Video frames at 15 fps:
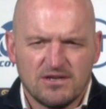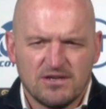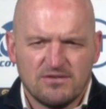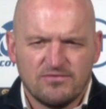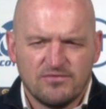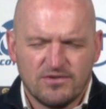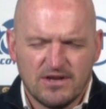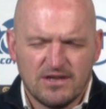
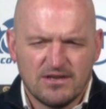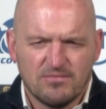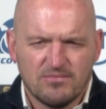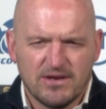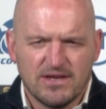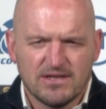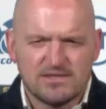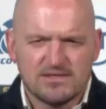for 80
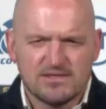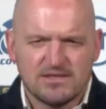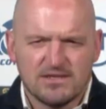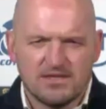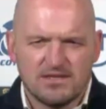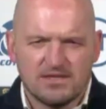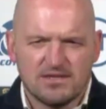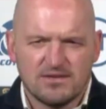minutes, and
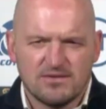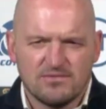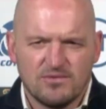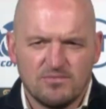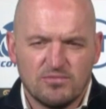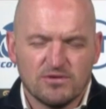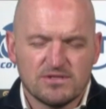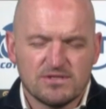we
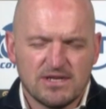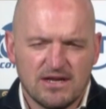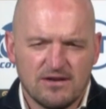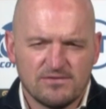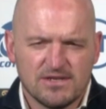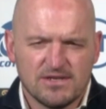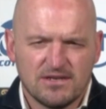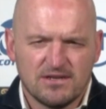put ourselves
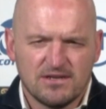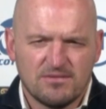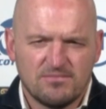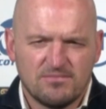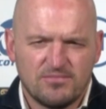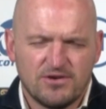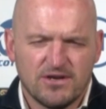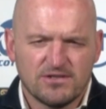under
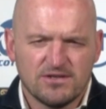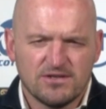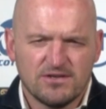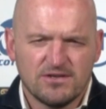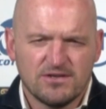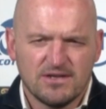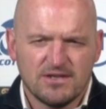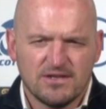pressure
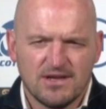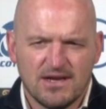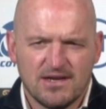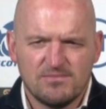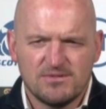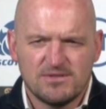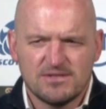at times.